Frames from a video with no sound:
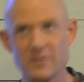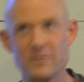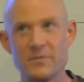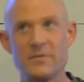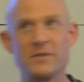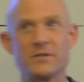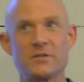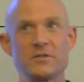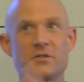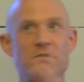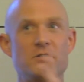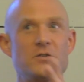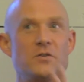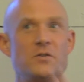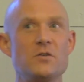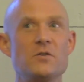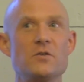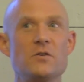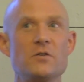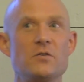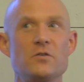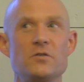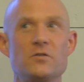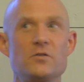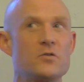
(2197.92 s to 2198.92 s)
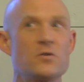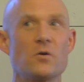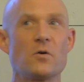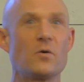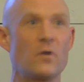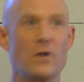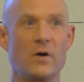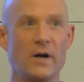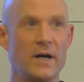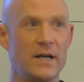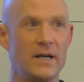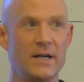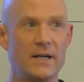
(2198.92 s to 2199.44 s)
this
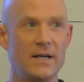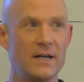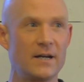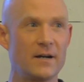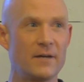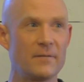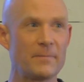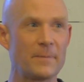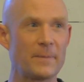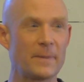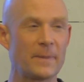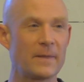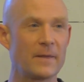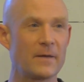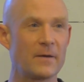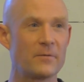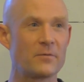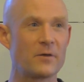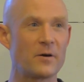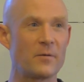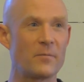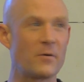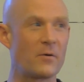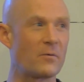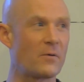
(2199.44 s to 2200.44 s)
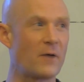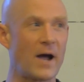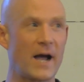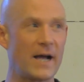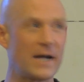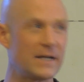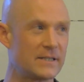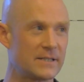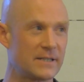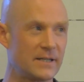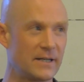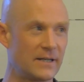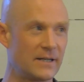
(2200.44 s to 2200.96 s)
joy from
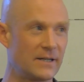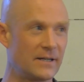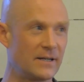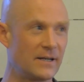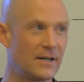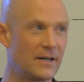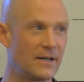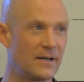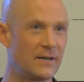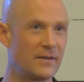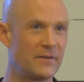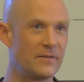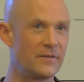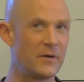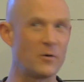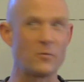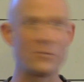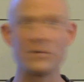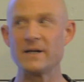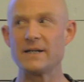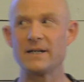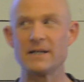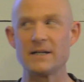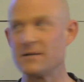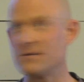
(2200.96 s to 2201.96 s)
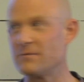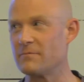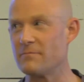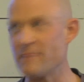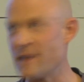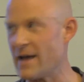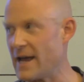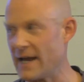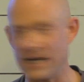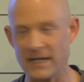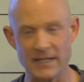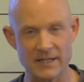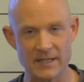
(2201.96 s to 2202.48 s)
arising that we didn't
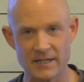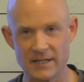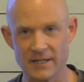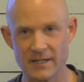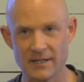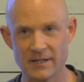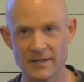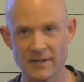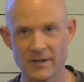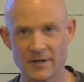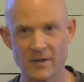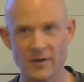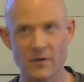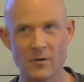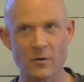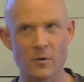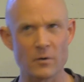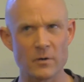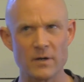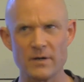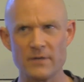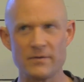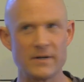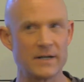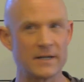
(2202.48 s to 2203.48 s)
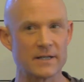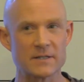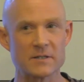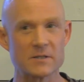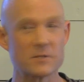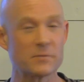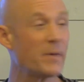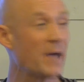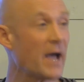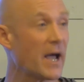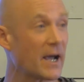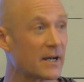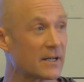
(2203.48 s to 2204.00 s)
make, or even
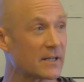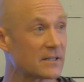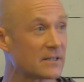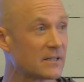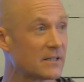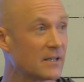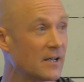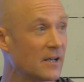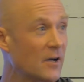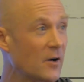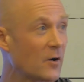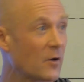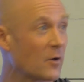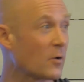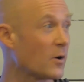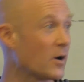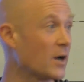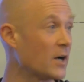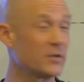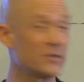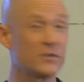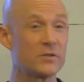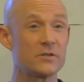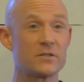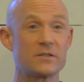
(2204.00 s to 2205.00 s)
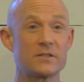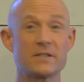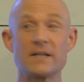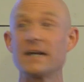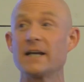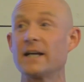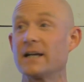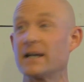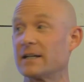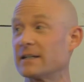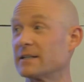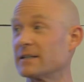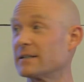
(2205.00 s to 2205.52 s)
expect, or
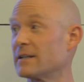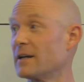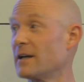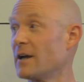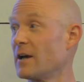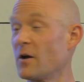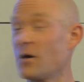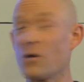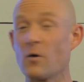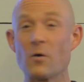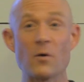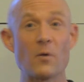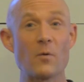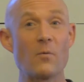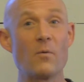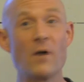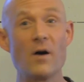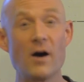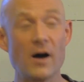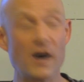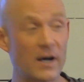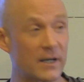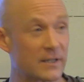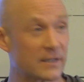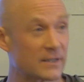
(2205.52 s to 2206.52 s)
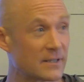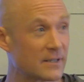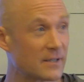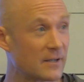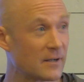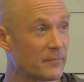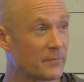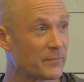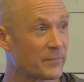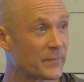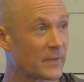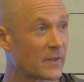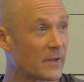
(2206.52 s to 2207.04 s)
understand, or want,
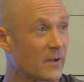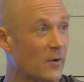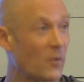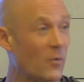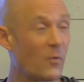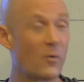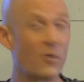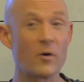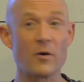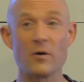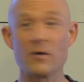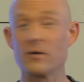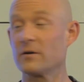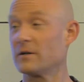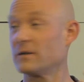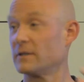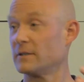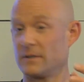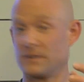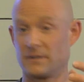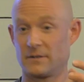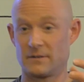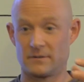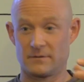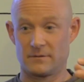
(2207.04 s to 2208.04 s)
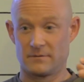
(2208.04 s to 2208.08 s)
or